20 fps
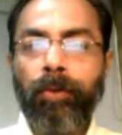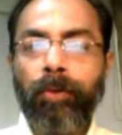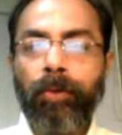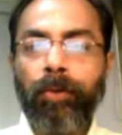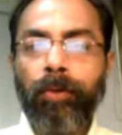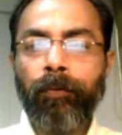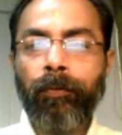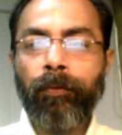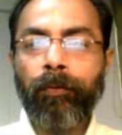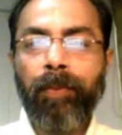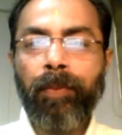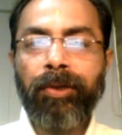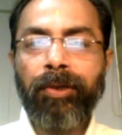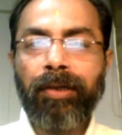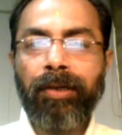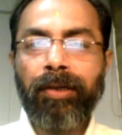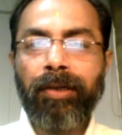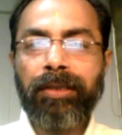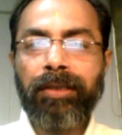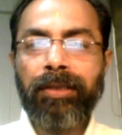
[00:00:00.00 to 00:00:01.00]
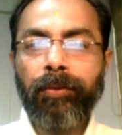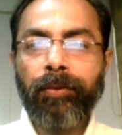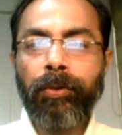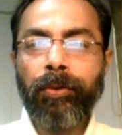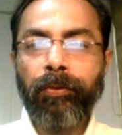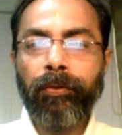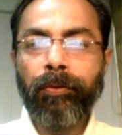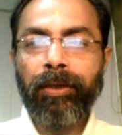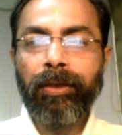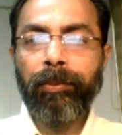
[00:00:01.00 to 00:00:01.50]
of arbitrage
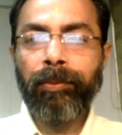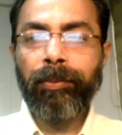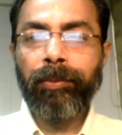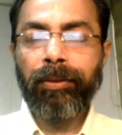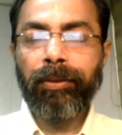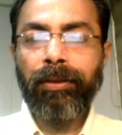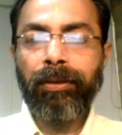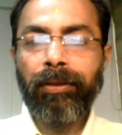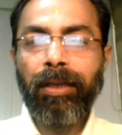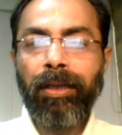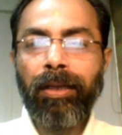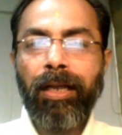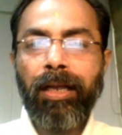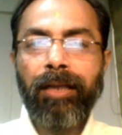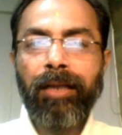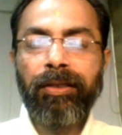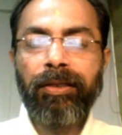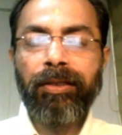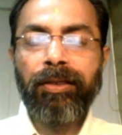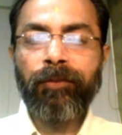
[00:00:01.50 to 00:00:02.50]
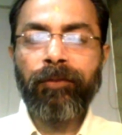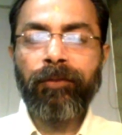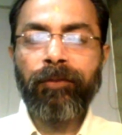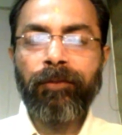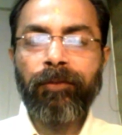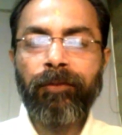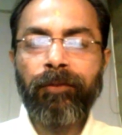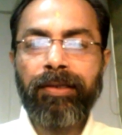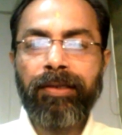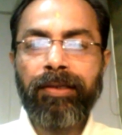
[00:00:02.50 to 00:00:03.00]
avenue available, these
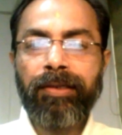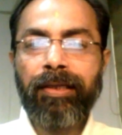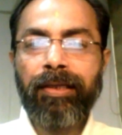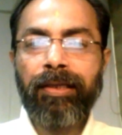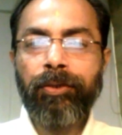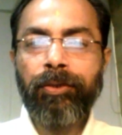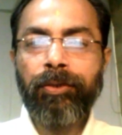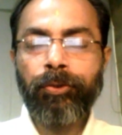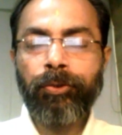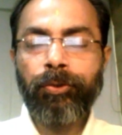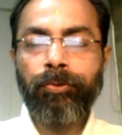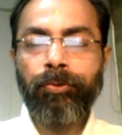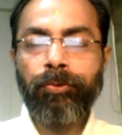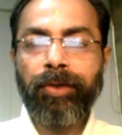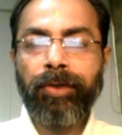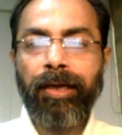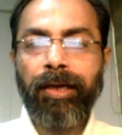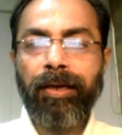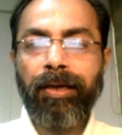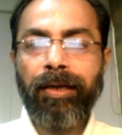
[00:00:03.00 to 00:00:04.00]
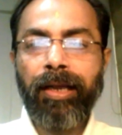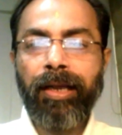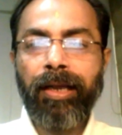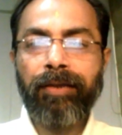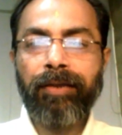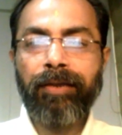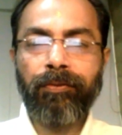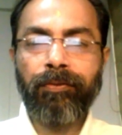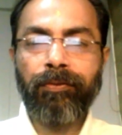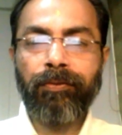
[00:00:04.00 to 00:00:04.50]
funds either used to trade
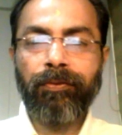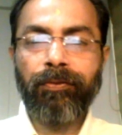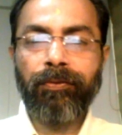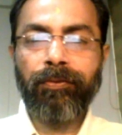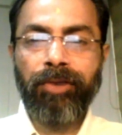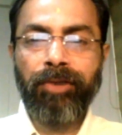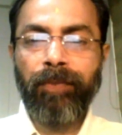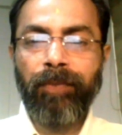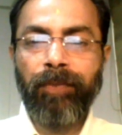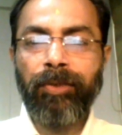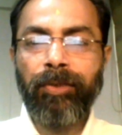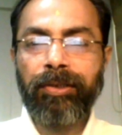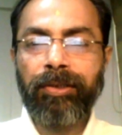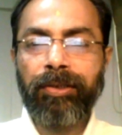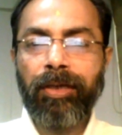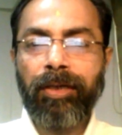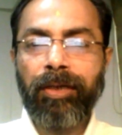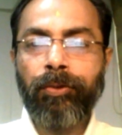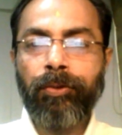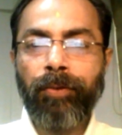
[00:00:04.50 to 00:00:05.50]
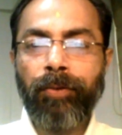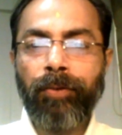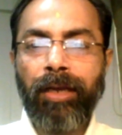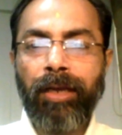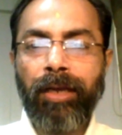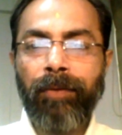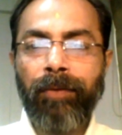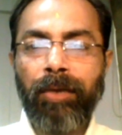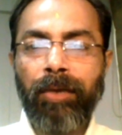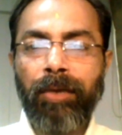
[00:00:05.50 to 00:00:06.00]
at steep discount to
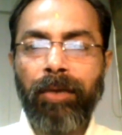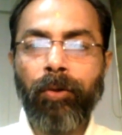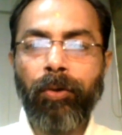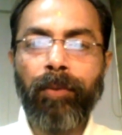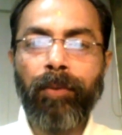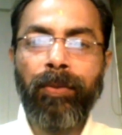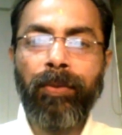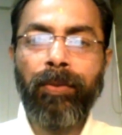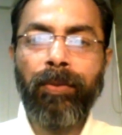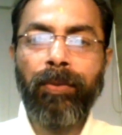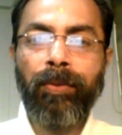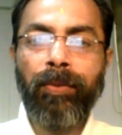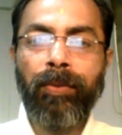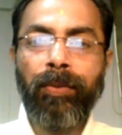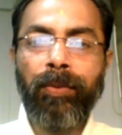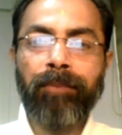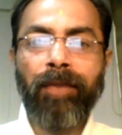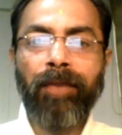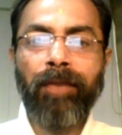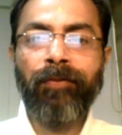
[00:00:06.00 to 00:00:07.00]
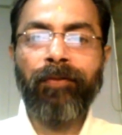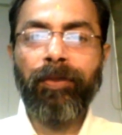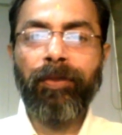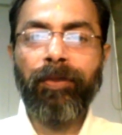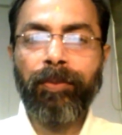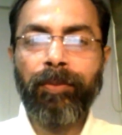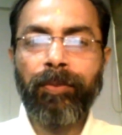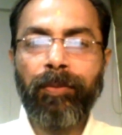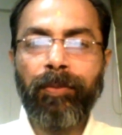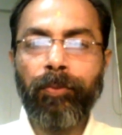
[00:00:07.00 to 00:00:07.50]
NAV or maybe hefty
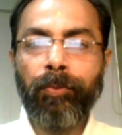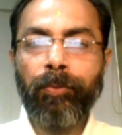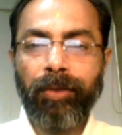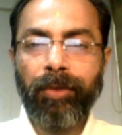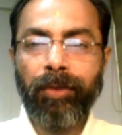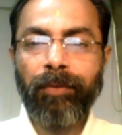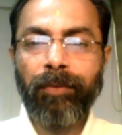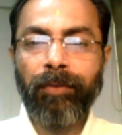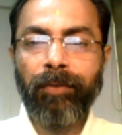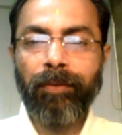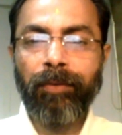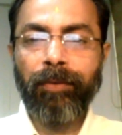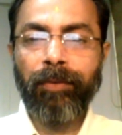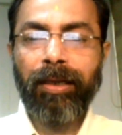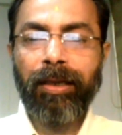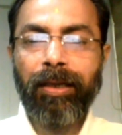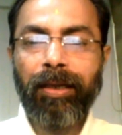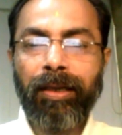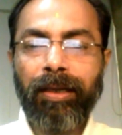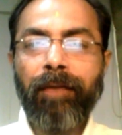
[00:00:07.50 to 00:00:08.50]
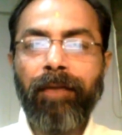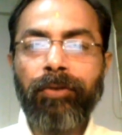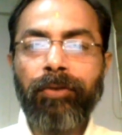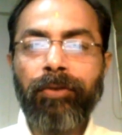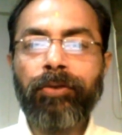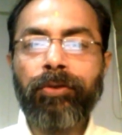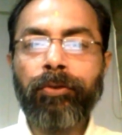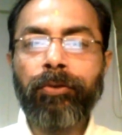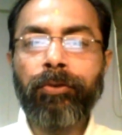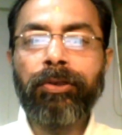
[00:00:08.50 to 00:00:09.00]
premium to NAV, which
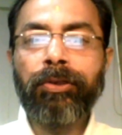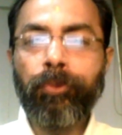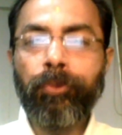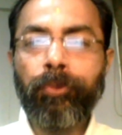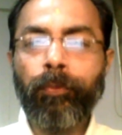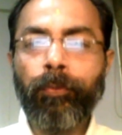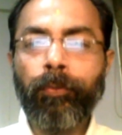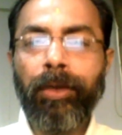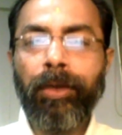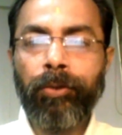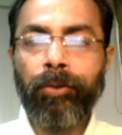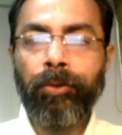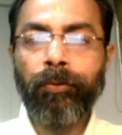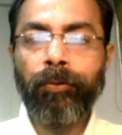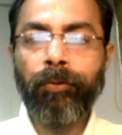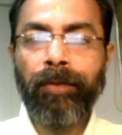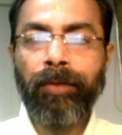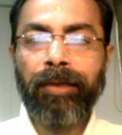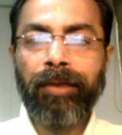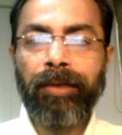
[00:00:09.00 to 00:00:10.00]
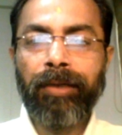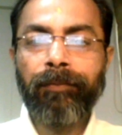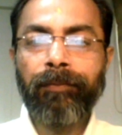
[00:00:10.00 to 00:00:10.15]
is not the true value of that.